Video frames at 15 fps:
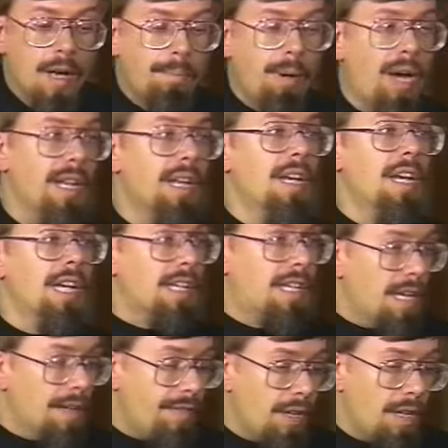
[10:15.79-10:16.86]
but
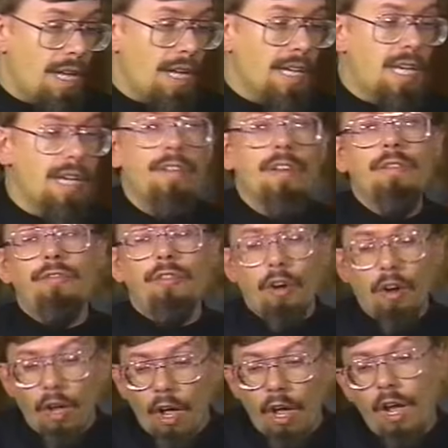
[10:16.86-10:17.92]
given
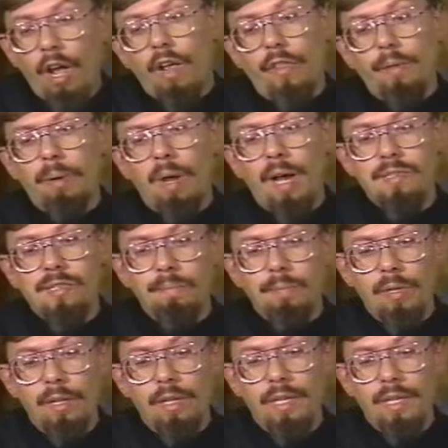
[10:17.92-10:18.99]
for all the
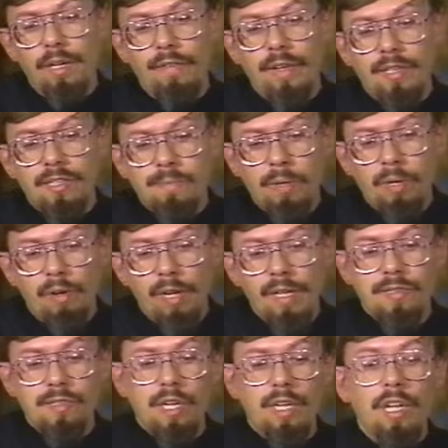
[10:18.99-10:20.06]
possibility of
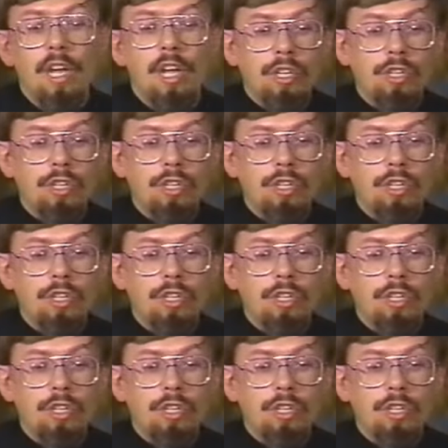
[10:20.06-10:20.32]
experiencing